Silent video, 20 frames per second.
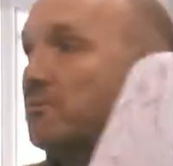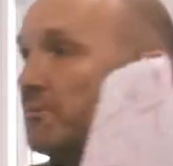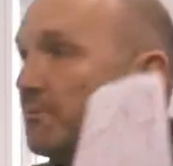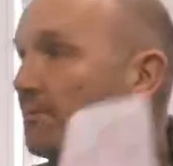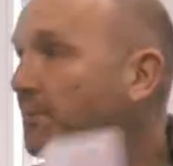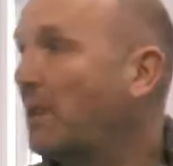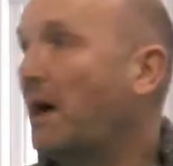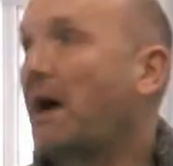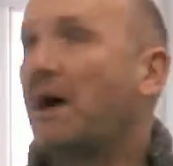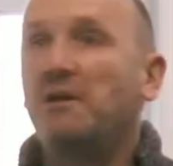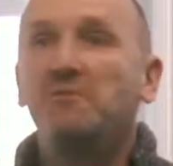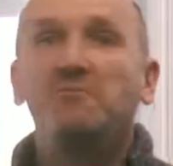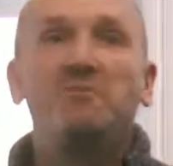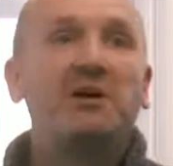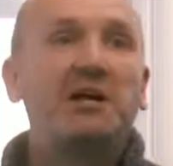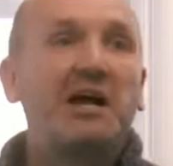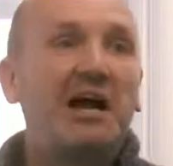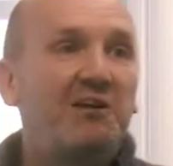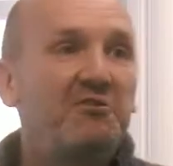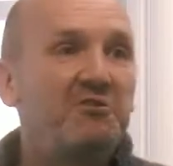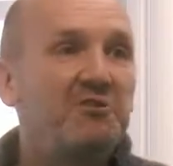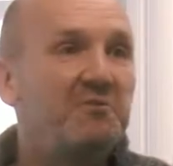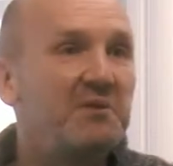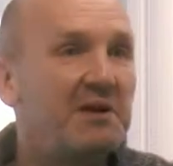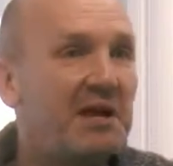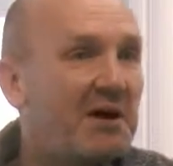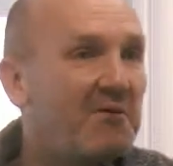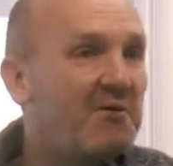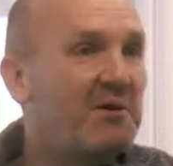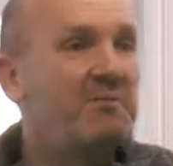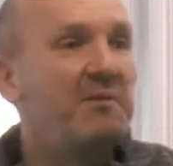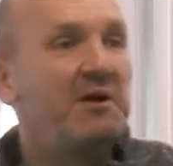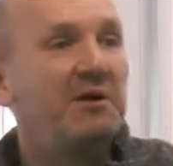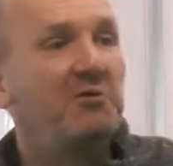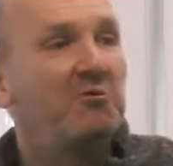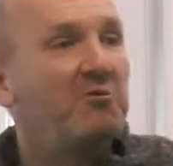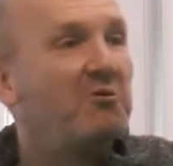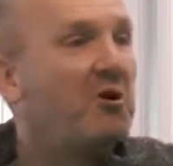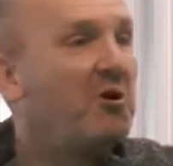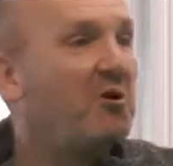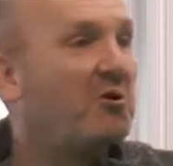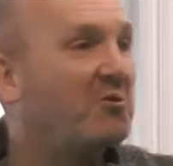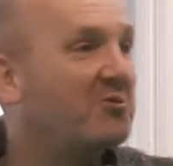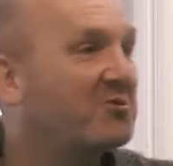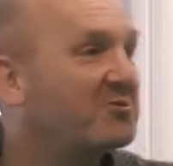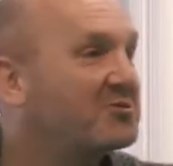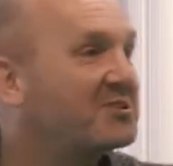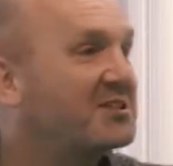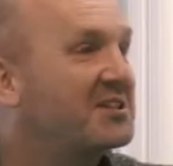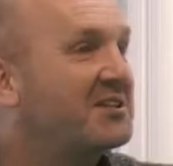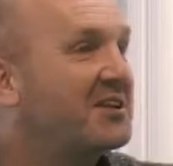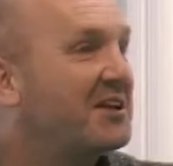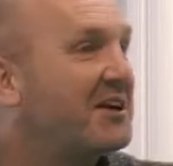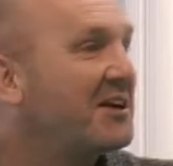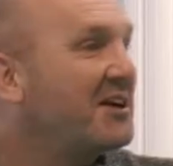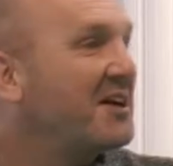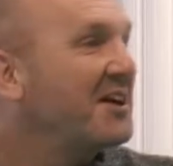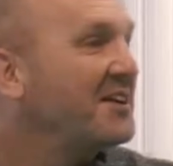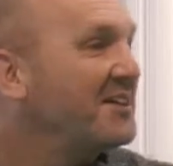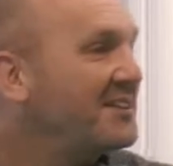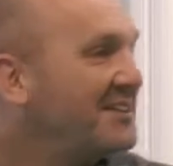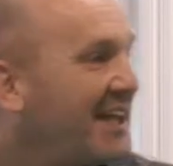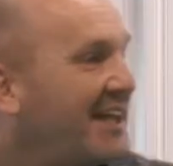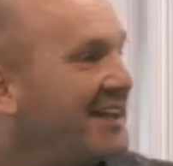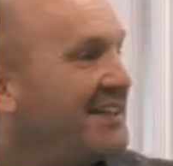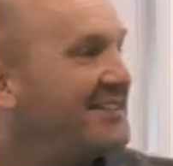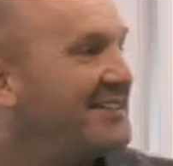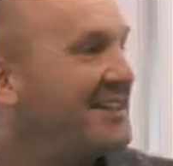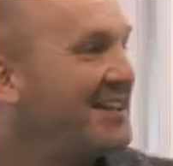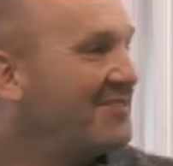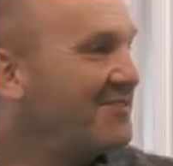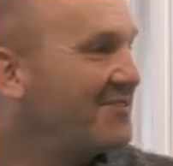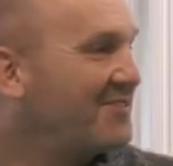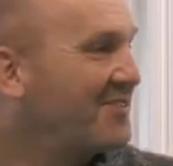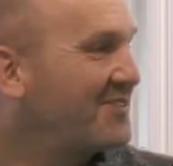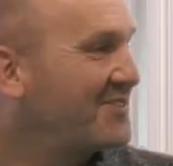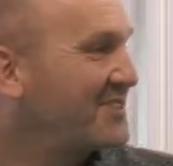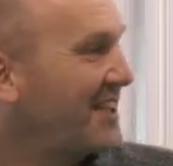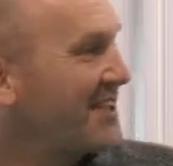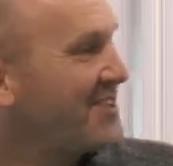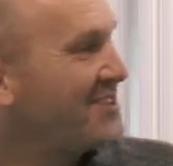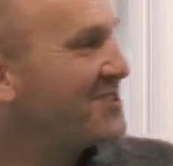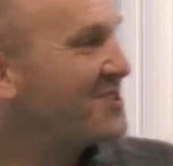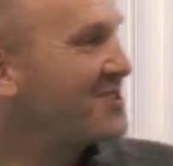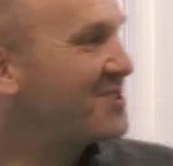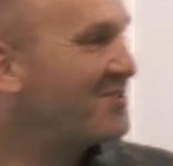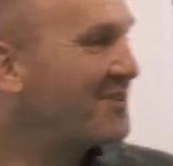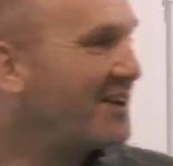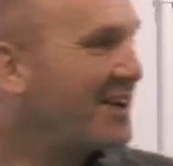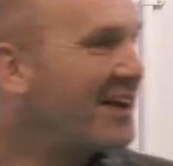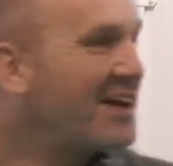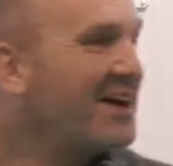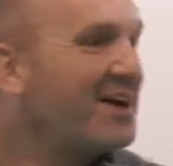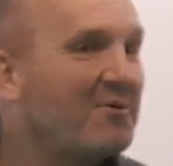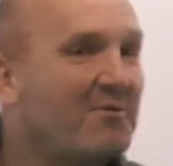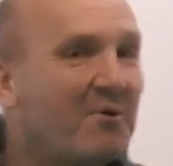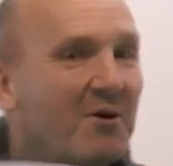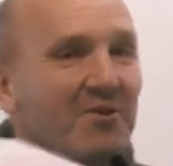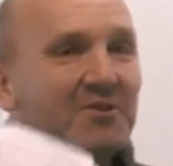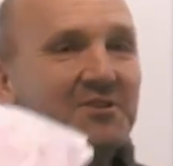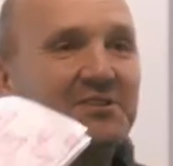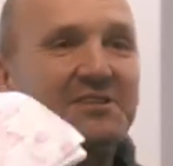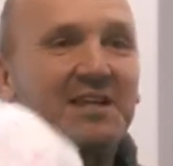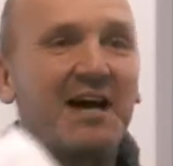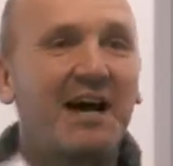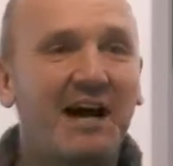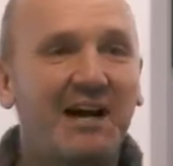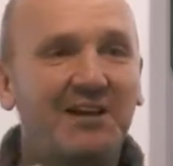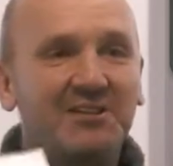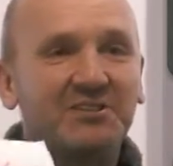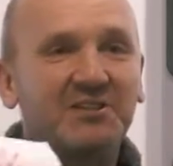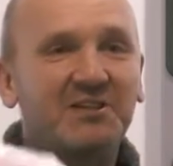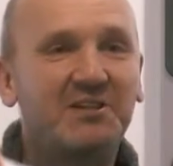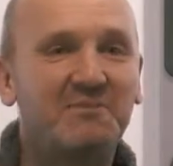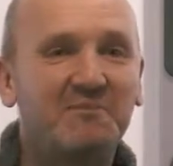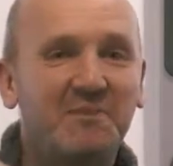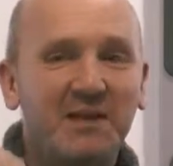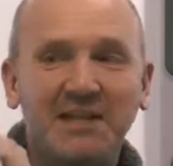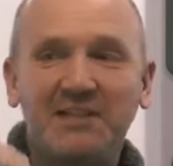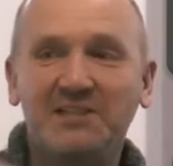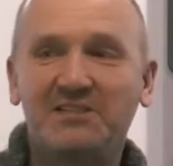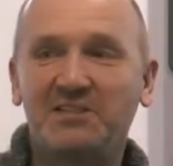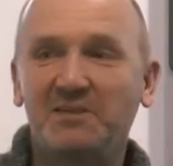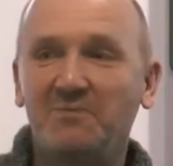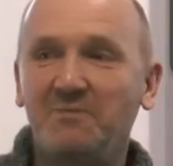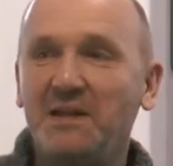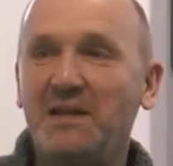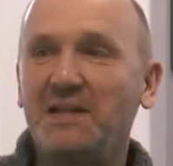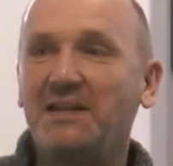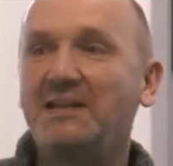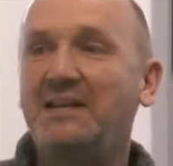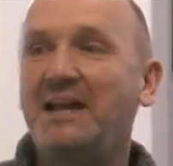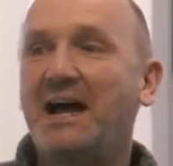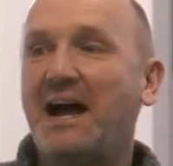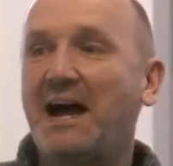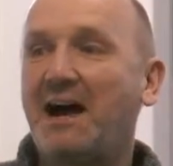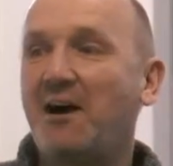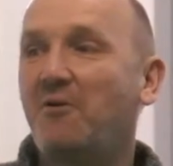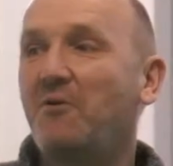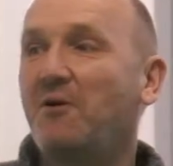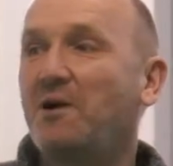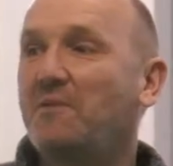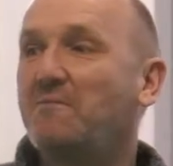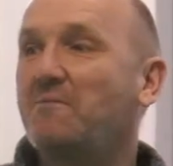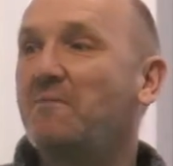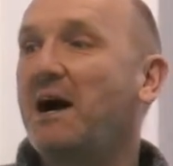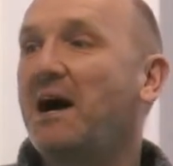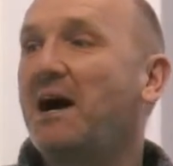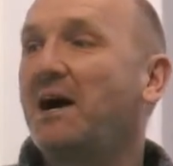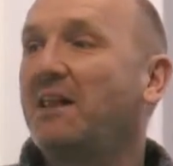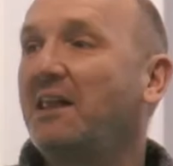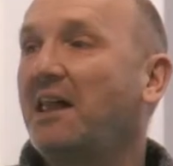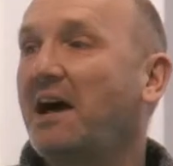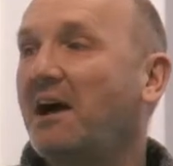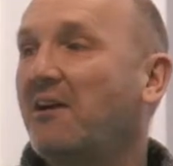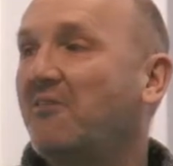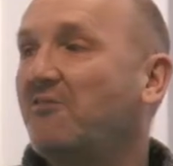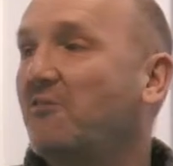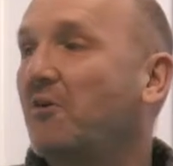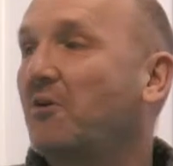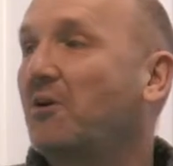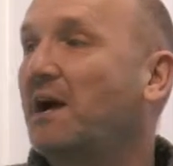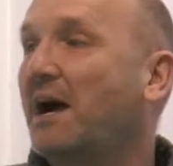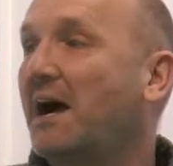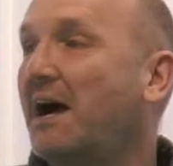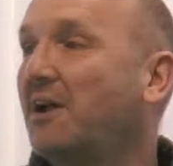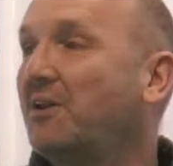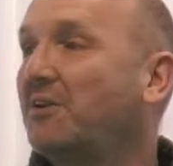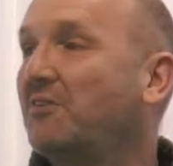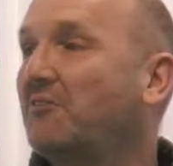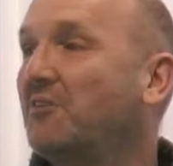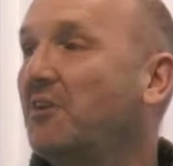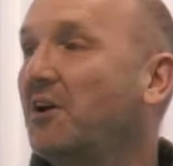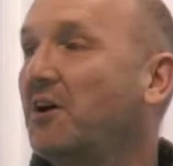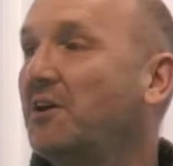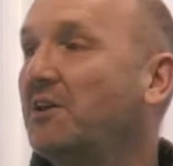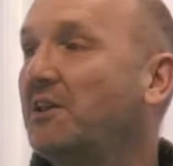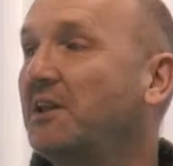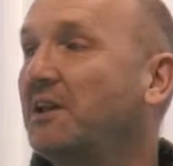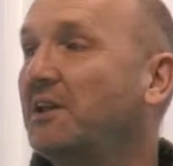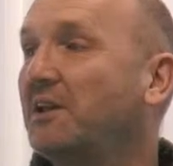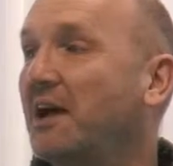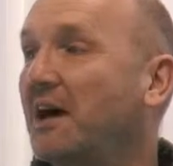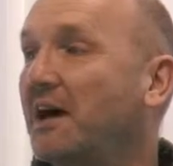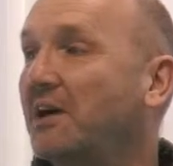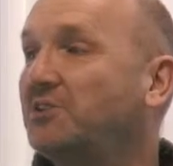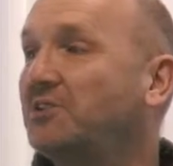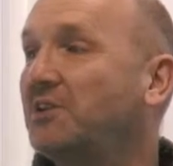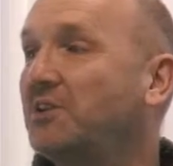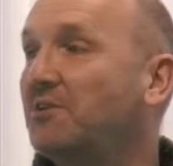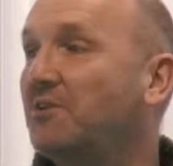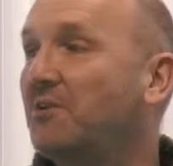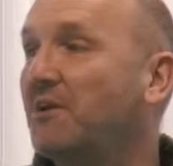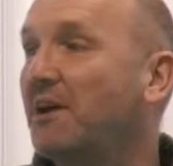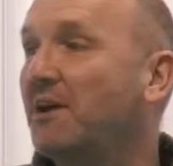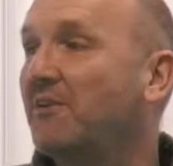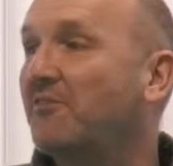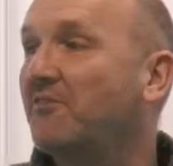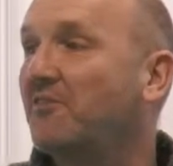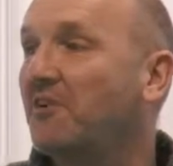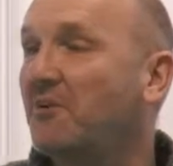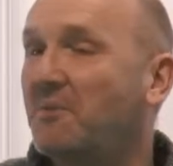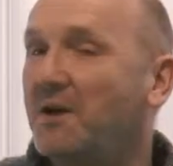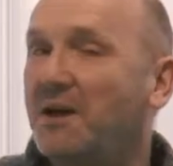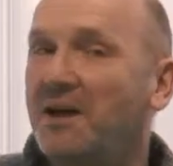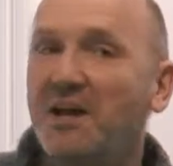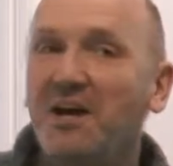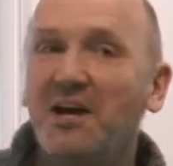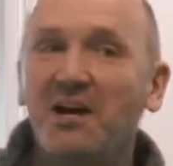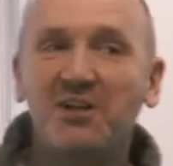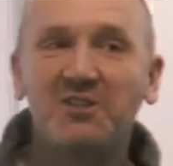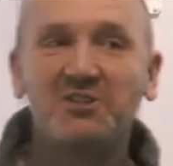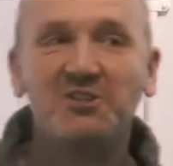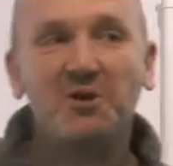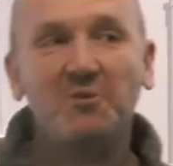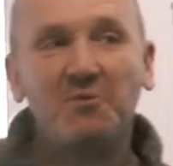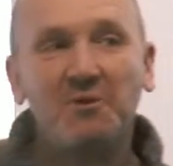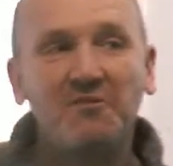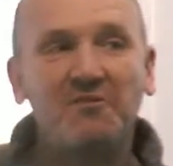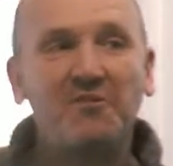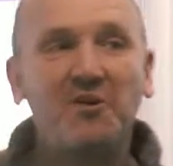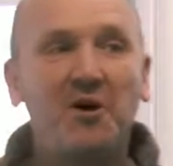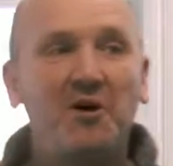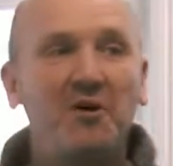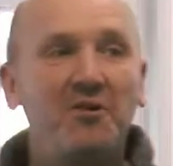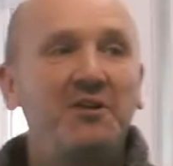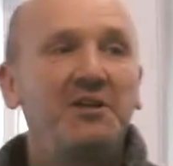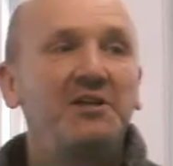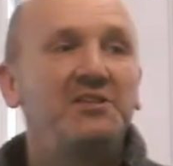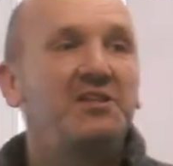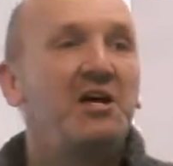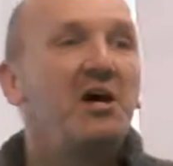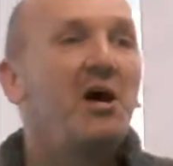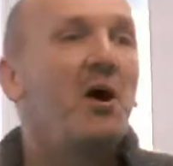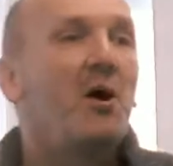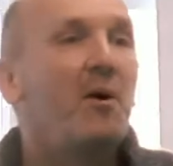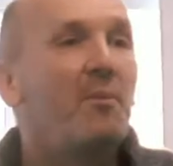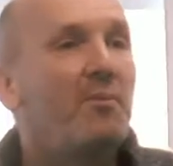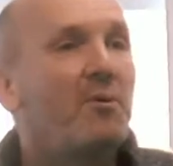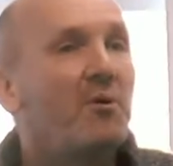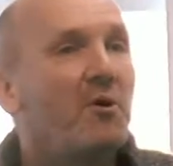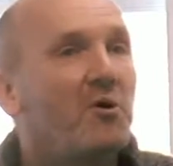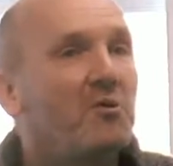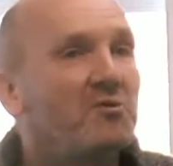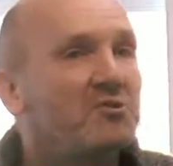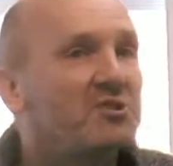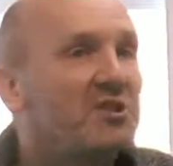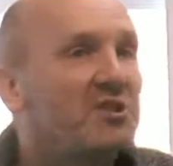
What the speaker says: blind macadam and how we built roads in the 18th century, what does that actually mean to me now in my life? What kind of learning can I generate from it? So we've got this approach